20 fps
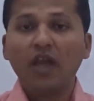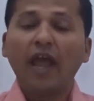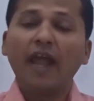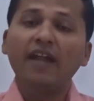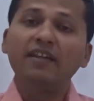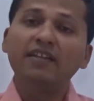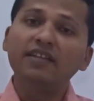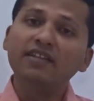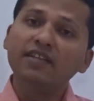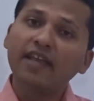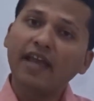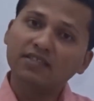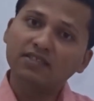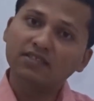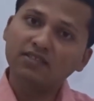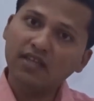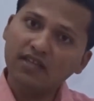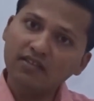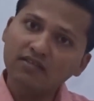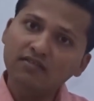And he has
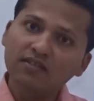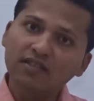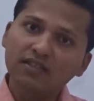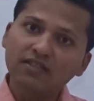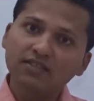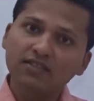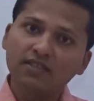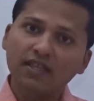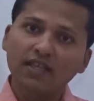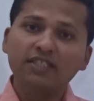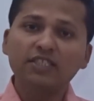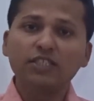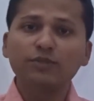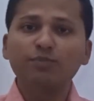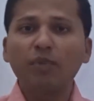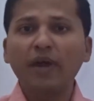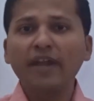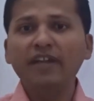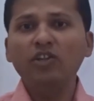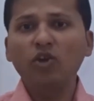done this in
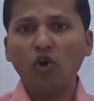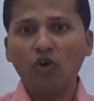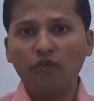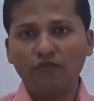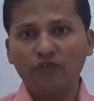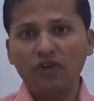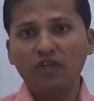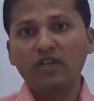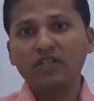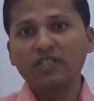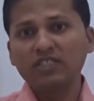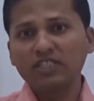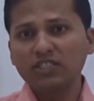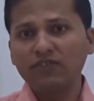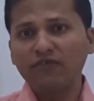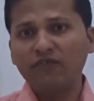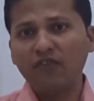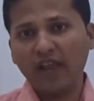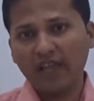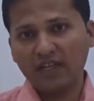spite of a wrist
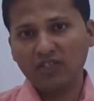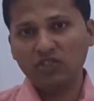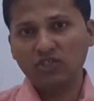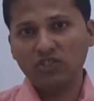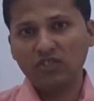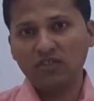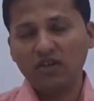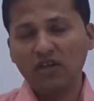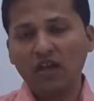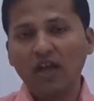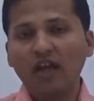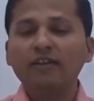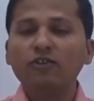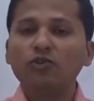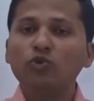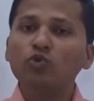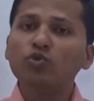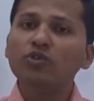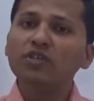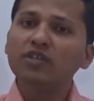fracture
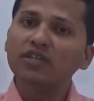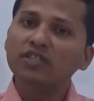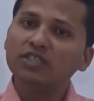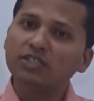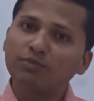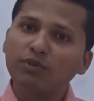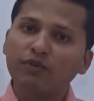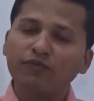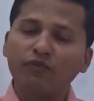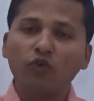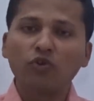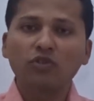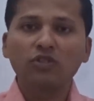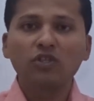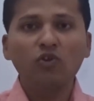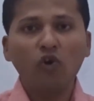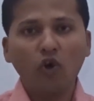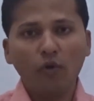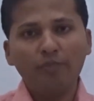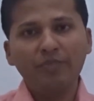two years before the
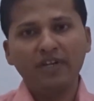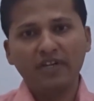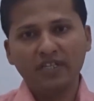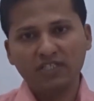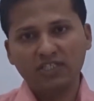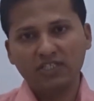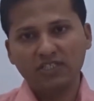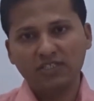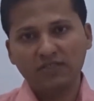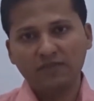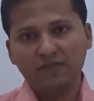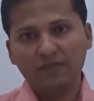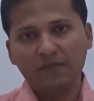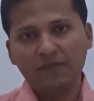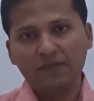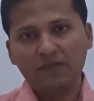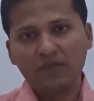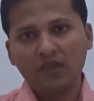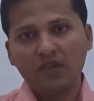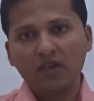competition.
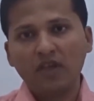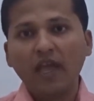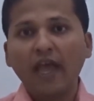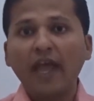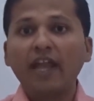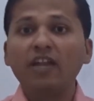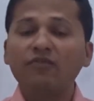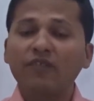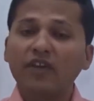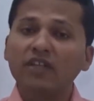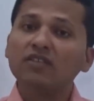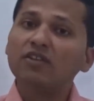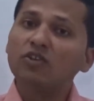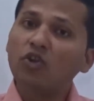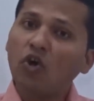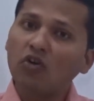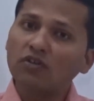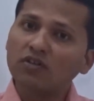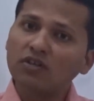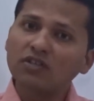And when the
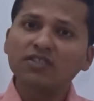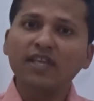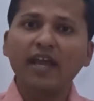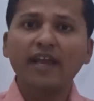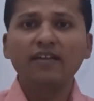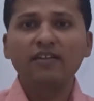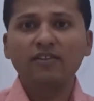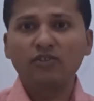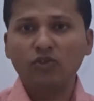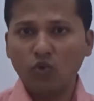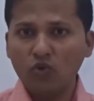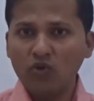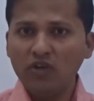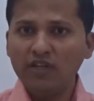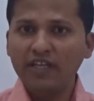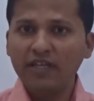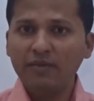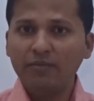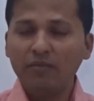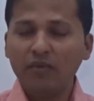doctors had
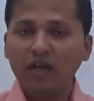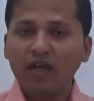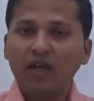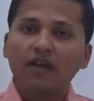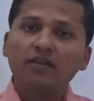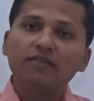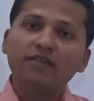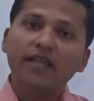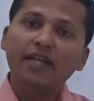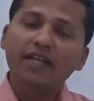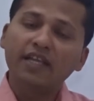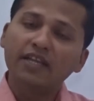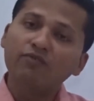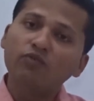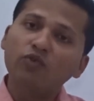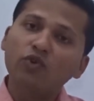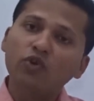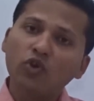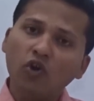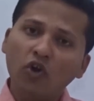told him that he
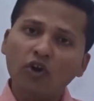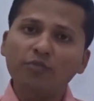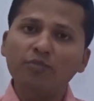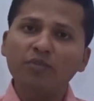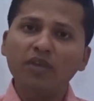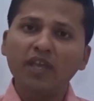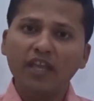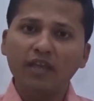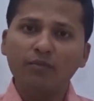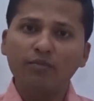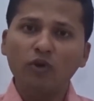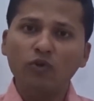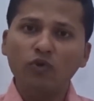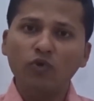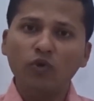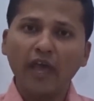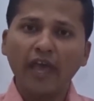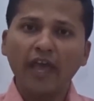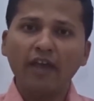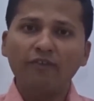would not be able
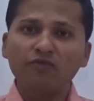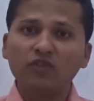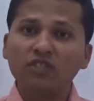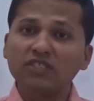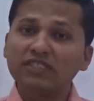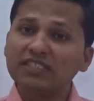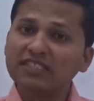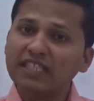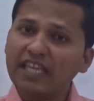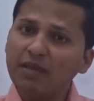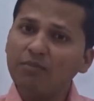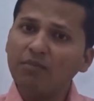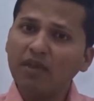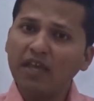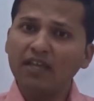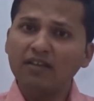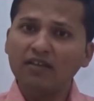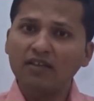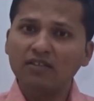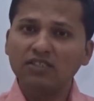to have the same
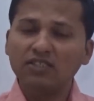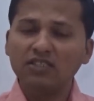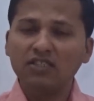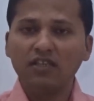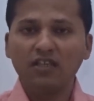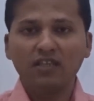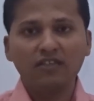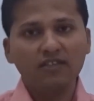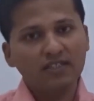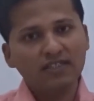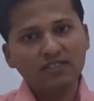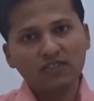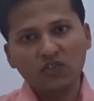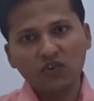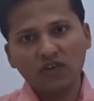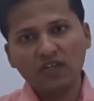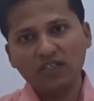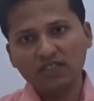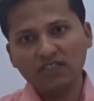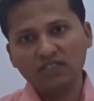energy in
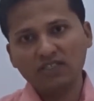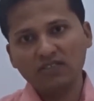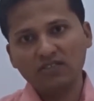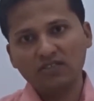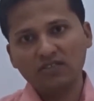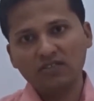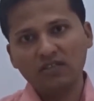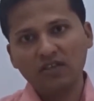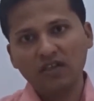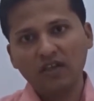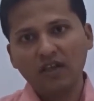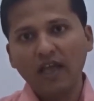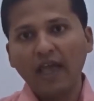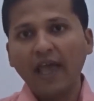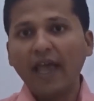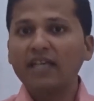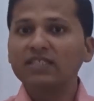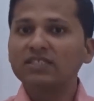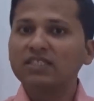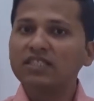his wrist
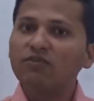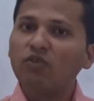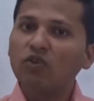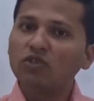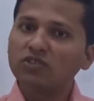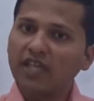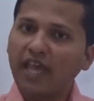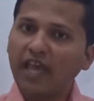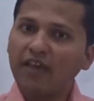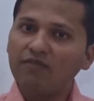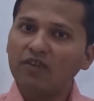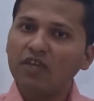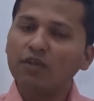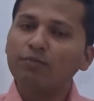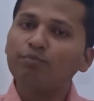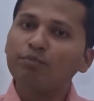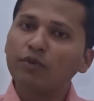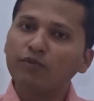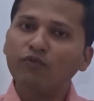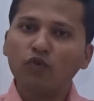as he was
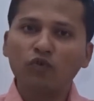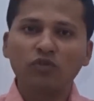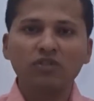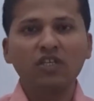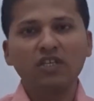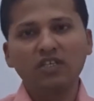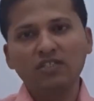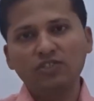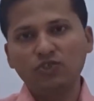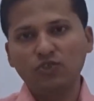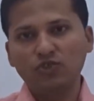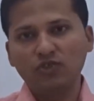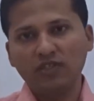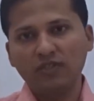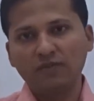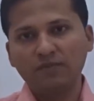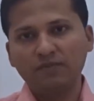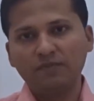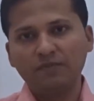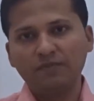having before the
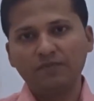injury.